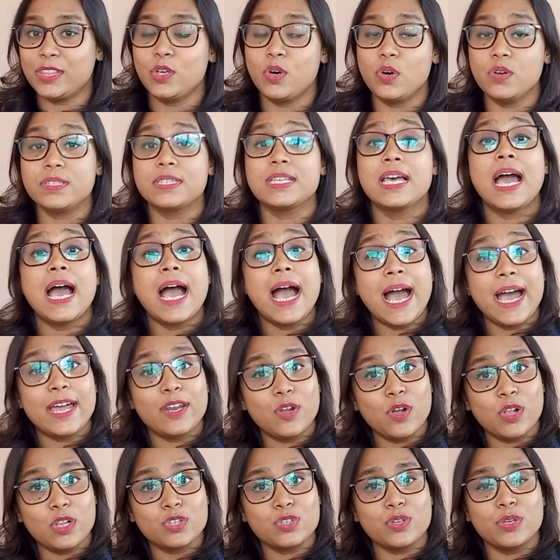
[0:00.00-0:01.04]
those, and
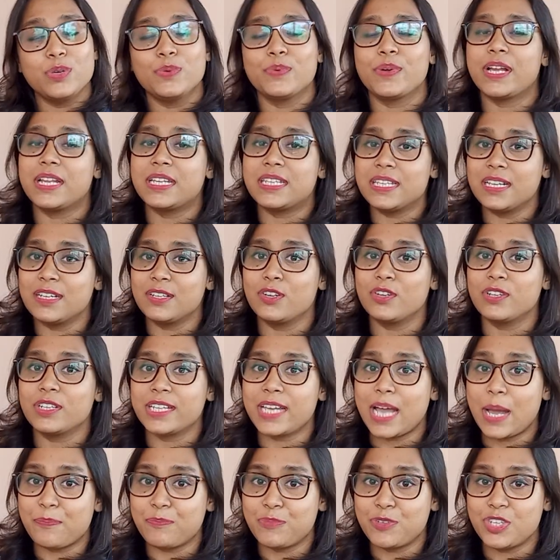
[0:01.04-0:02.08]
also you can turn on
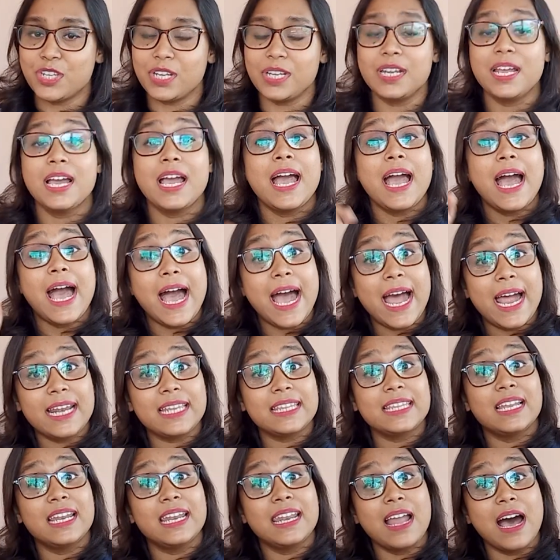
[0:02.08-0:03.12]
caption at
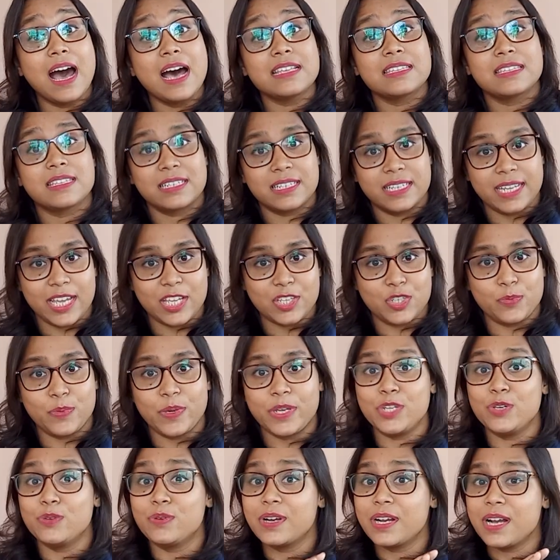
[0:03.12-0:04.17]
the last stage
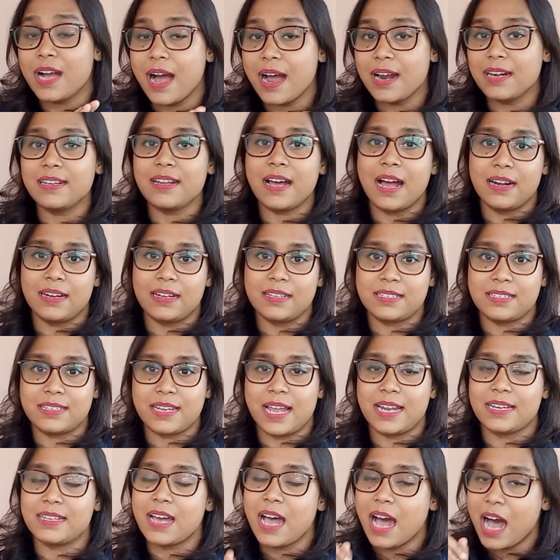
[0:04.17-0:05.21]
when you can't
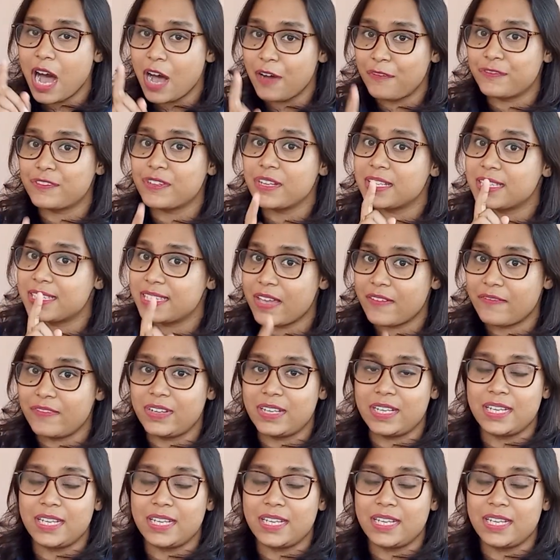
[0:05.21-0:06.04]
understand after several